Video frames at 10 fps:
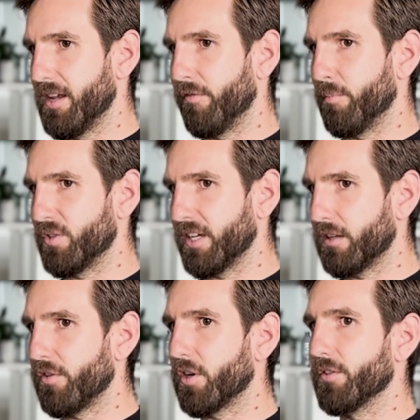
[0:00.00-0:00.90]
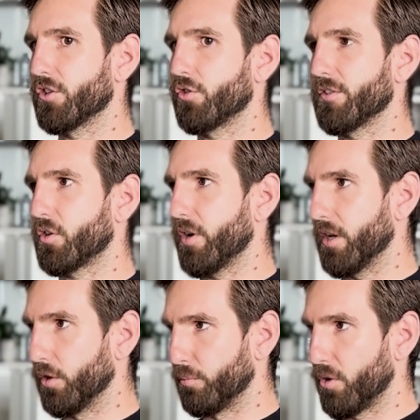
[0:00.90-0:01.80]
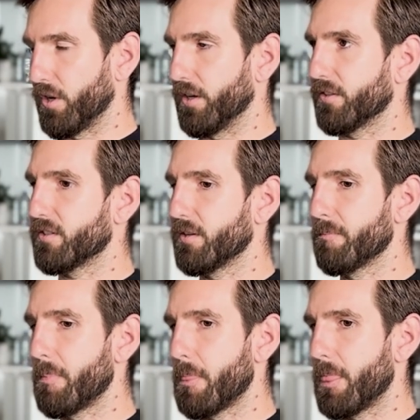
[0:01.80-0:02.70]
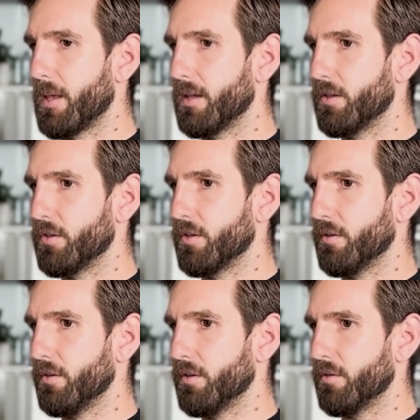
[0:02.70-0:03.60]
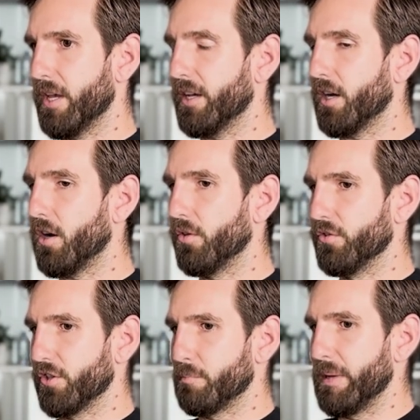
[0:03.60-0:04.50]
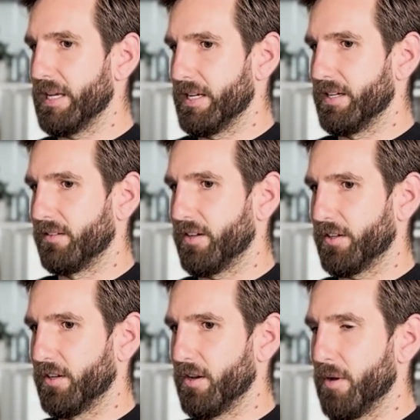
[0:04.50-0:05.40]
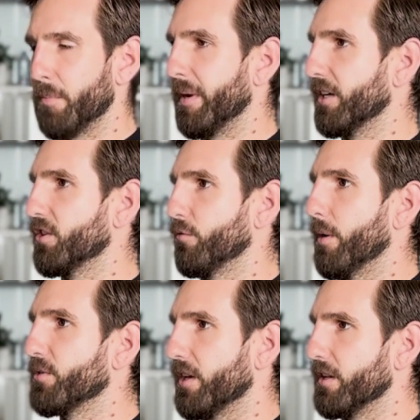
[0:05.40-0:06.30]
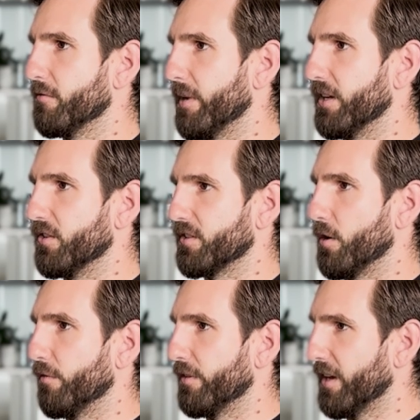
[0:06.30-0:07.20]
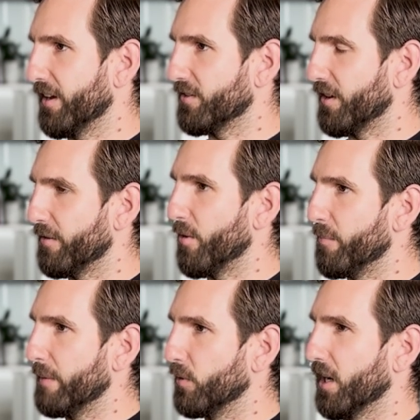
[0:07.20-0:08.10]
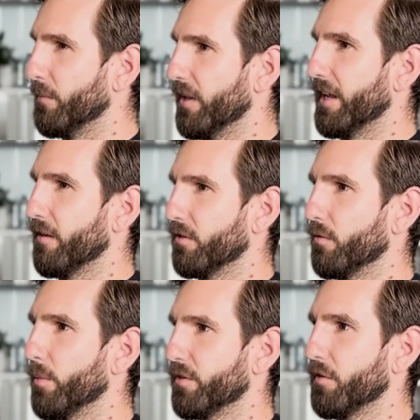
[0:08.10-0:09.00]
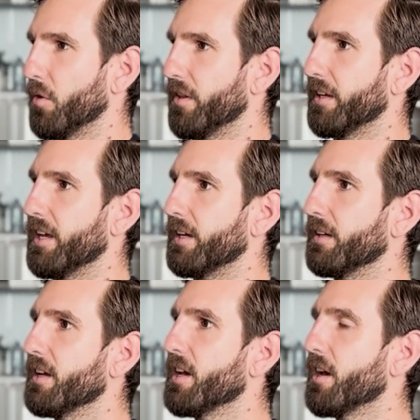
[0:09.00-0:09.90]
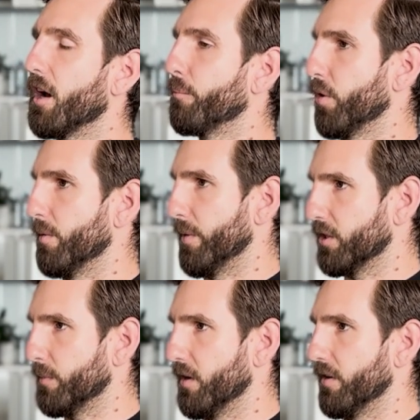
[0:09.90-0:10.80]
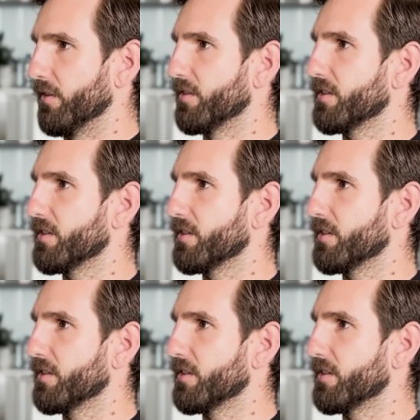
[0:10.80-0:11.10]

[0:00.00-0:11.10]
particularly if you're going to try to create a good product, it can't just be like a makeshift website that you've made yourself. It has that, when people come there, they have to almost feel like they're getting a premium experience.